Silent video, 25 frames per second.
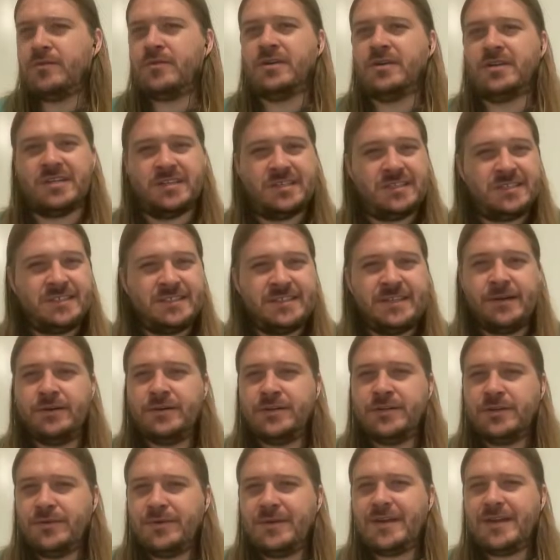could consider
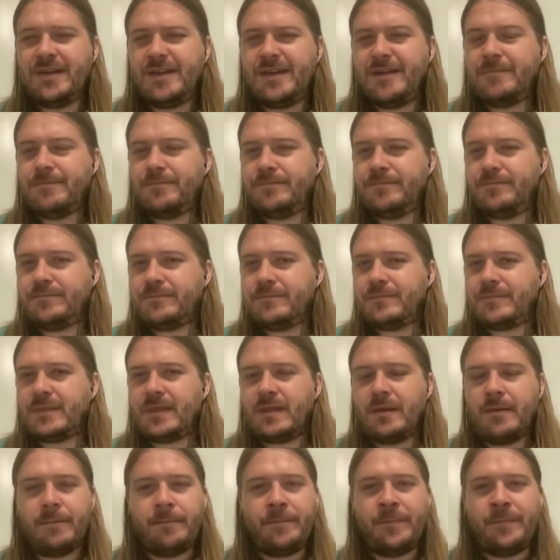doing it,
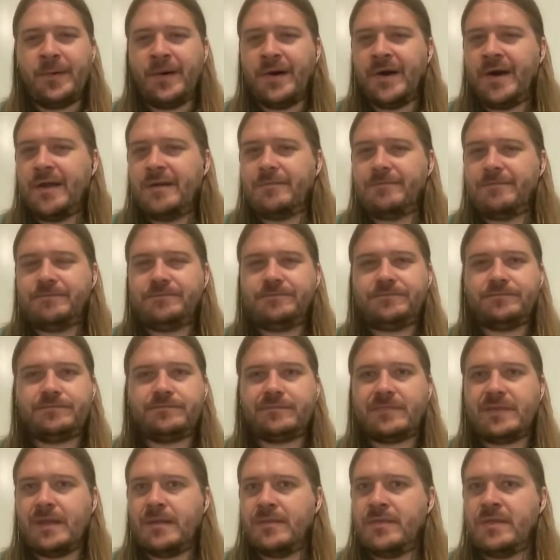but
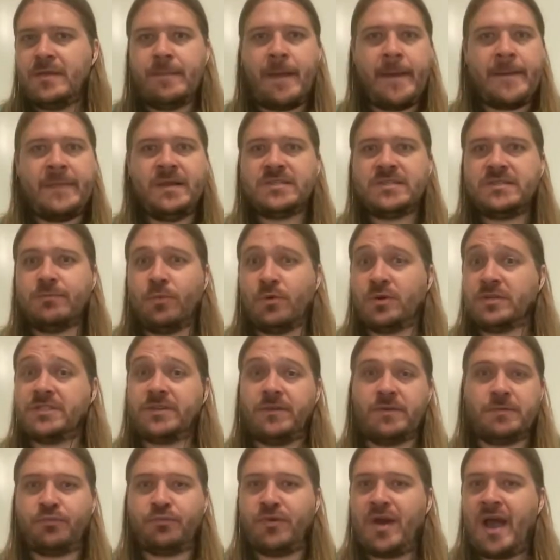then maybe some more so
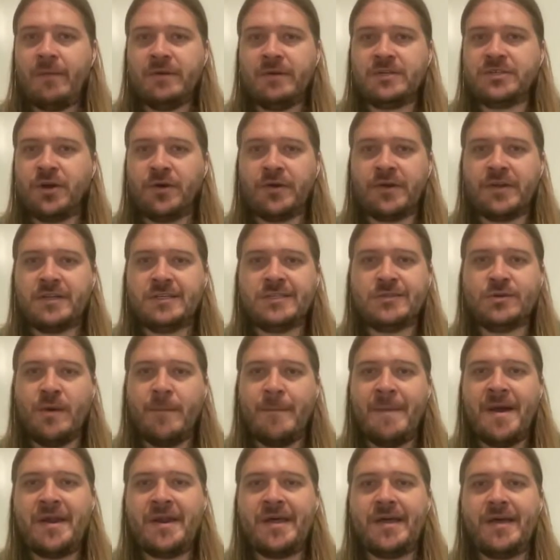with Pratt, which I'll get into in a
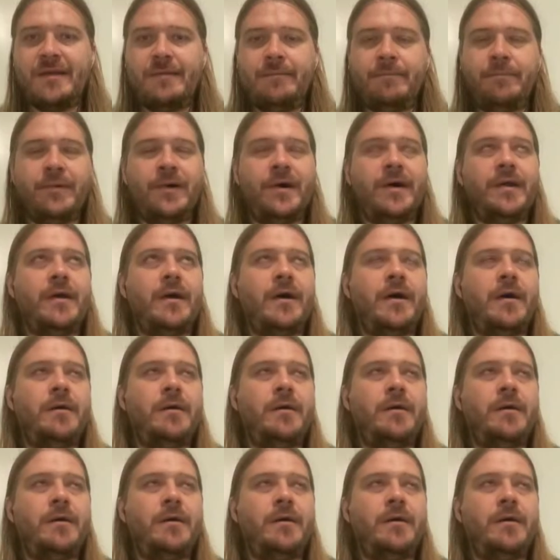minute. But